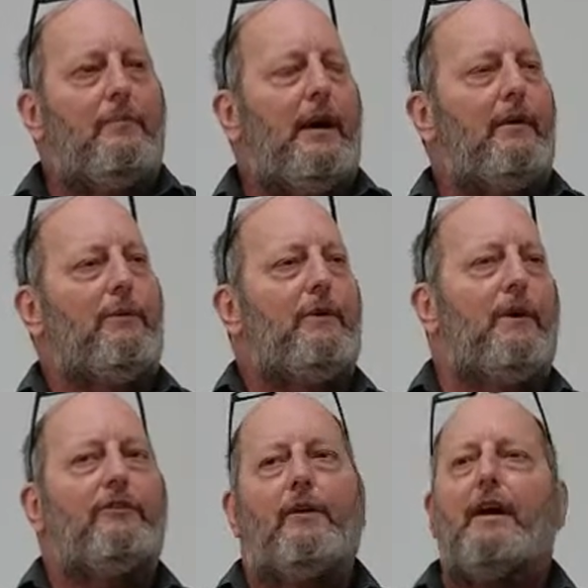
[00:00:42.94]
But when the
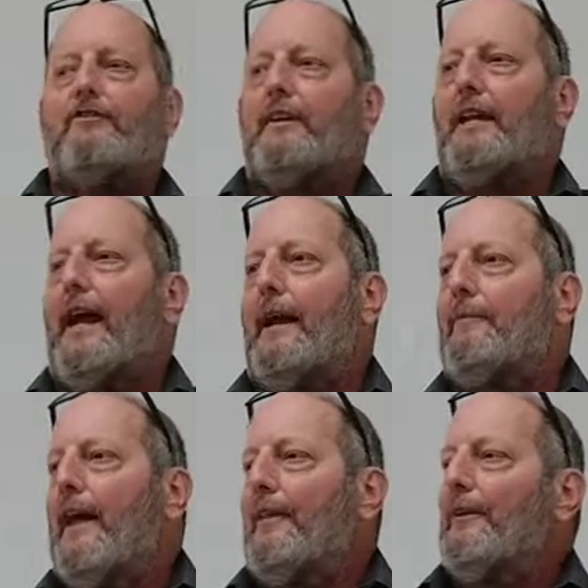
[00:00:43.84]
resurrection
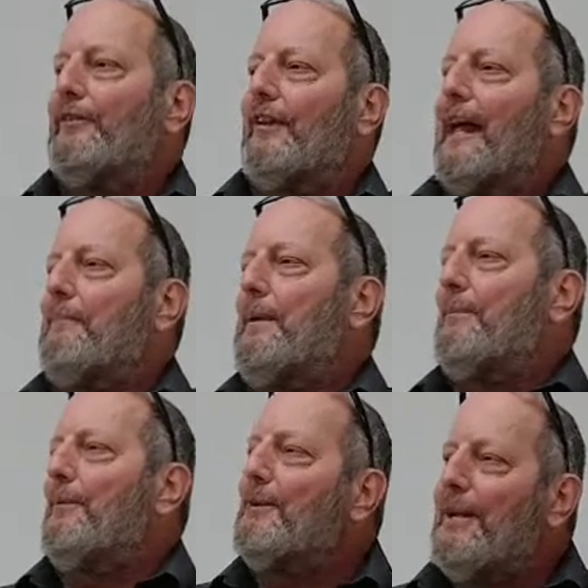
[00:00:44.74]
came, there was a lot of
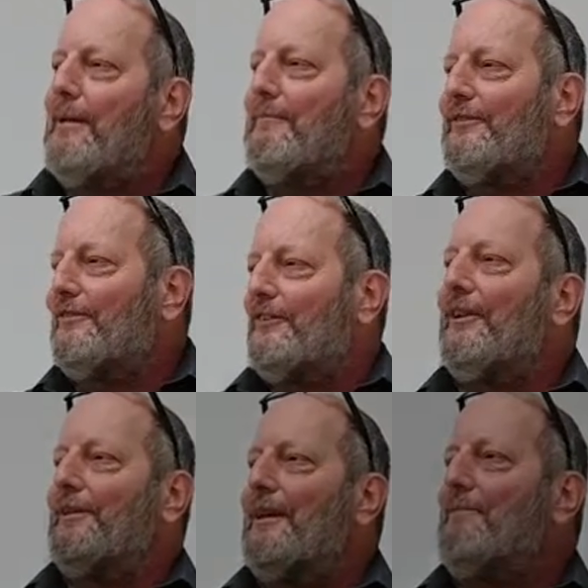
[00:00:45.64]
people who
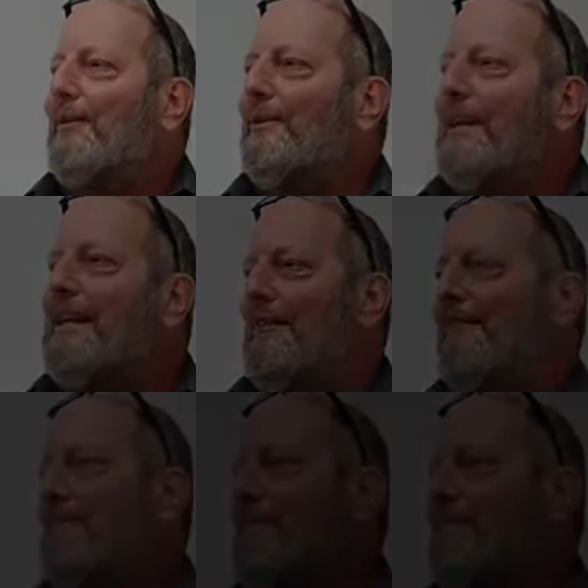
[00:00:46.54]
still didn't believe.